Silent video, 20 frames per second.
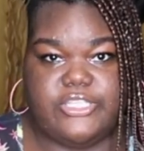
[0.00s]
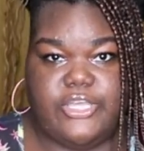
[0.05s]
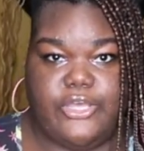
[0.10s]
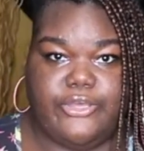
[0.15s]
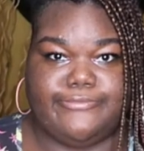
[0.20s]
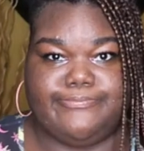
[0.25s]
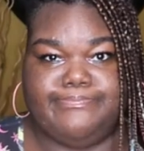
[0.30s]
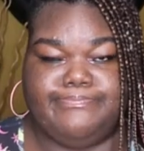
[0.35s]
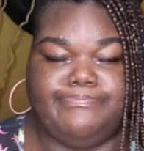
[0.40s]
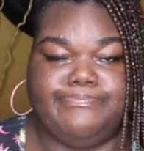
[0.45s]

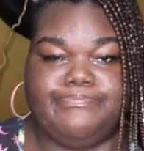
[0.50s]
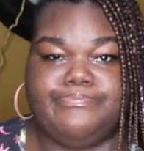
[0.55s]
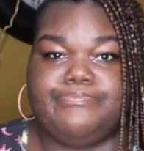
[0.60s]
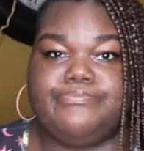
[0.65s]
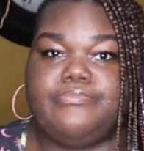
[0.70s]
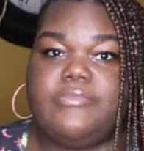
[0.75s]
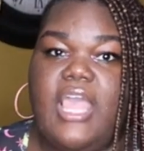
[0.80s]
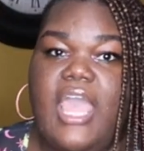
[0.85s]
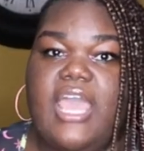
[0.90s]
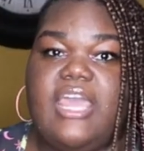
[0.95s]
So
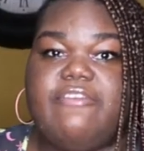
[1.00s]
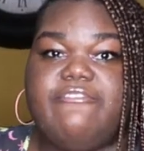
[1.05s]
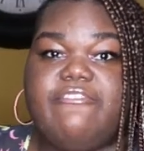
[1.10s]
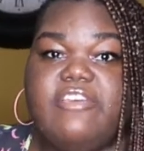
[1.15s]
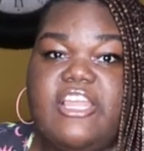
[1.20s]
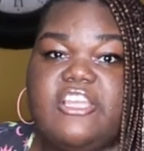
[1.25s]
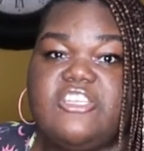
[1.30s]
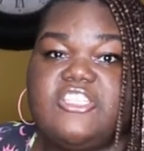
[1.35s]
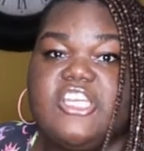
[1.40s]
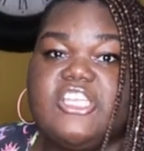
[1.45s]
I didn't
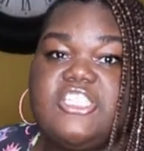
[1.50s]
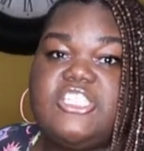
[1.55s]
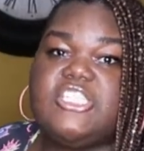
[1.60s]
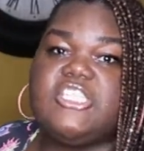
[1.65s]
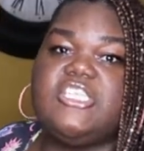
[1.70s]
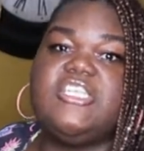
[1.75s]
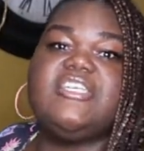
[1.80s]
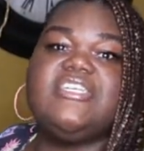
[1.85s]
feel like changing it.